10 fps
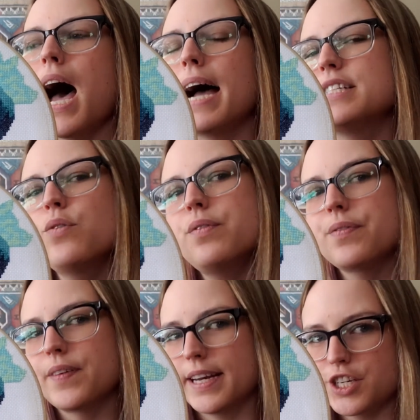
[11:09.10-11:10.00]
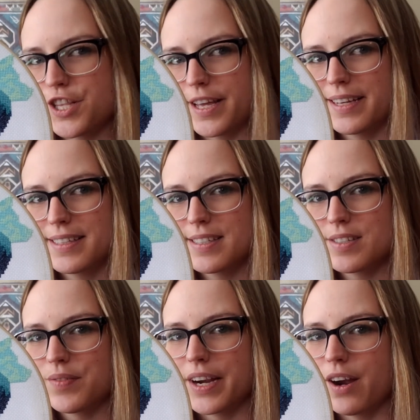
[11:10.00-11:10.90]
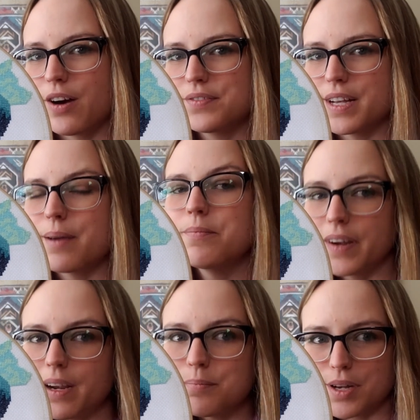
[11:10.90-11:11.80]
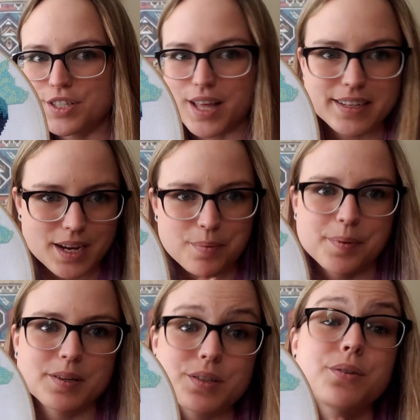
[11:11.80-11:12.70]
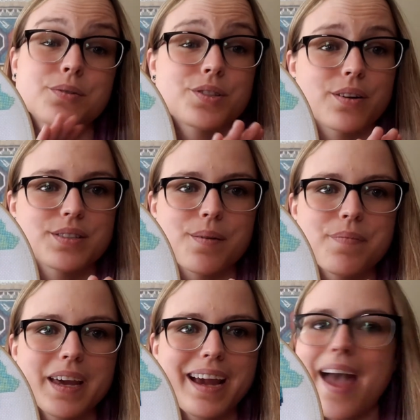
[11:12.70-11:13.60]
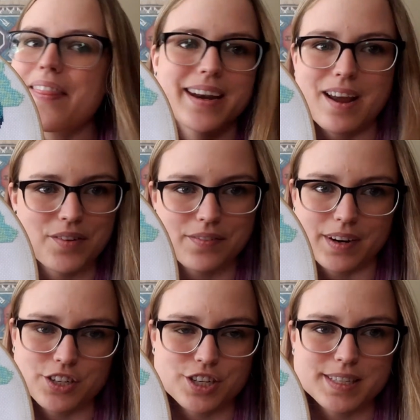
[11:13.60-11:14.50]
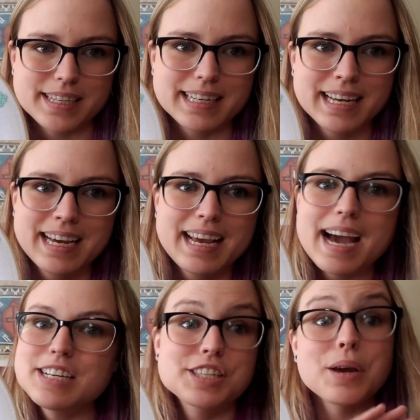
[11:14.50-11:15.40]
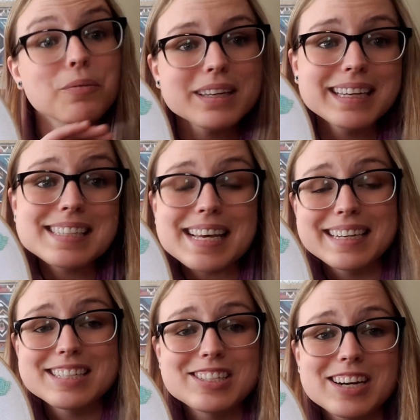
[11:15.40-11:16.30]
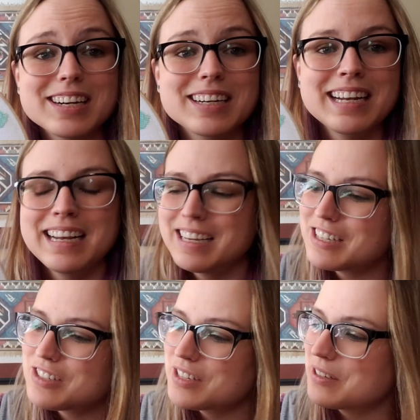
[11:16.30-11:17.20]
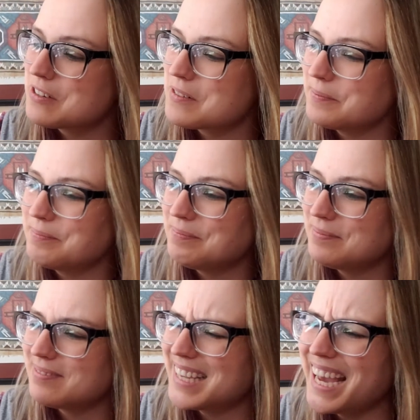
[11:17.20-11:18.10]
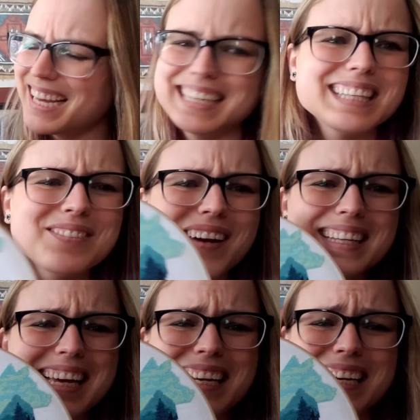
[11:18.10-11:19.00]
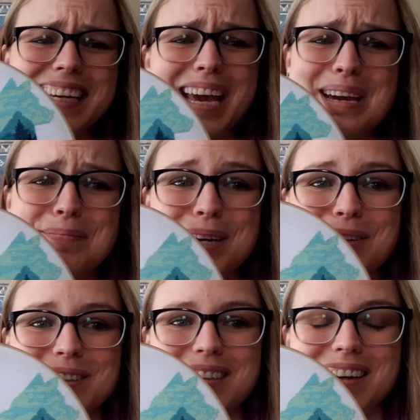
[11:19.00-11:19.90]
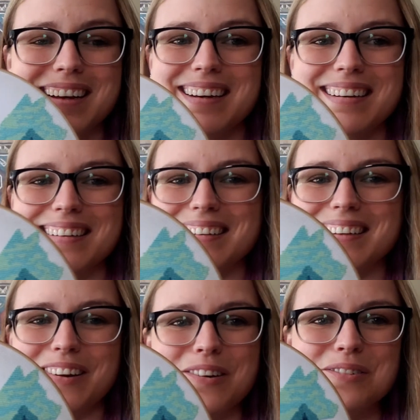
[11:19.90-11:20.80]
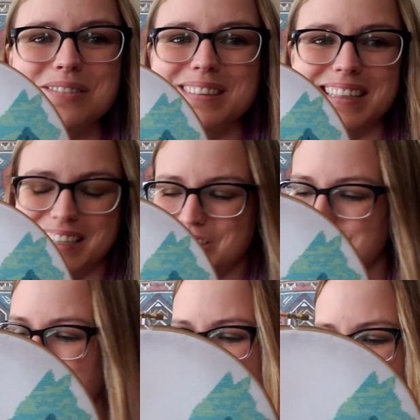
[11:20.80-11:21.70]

don't finish things very often. I'm very much that type of person who starts something and then never finishes it. I just get really excited to start. So yeah, the fact that he came out, you know, it just was